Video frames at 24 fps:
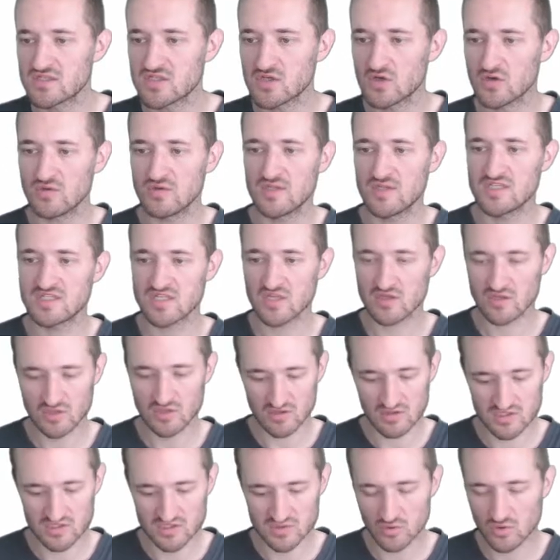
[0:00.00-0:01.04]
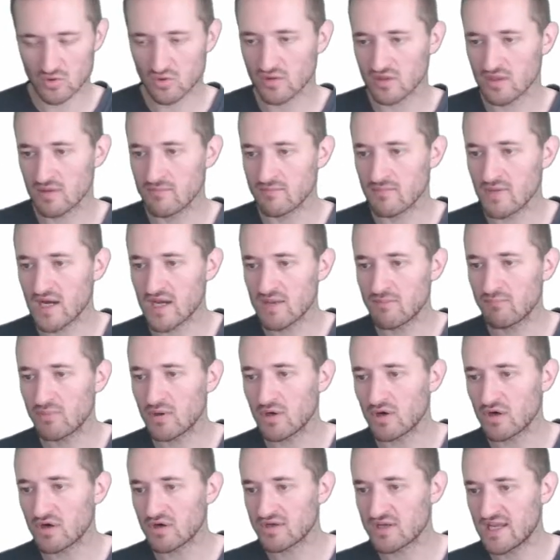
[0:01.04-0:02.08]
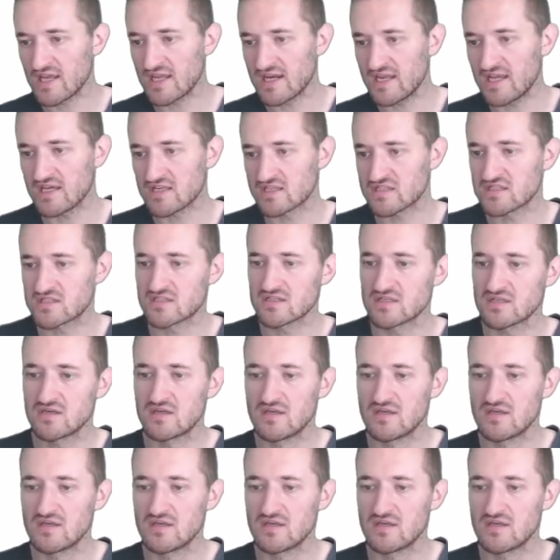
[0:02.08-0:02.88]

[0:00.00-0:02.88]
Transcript: So in this occurrence, we'll call it mypodns.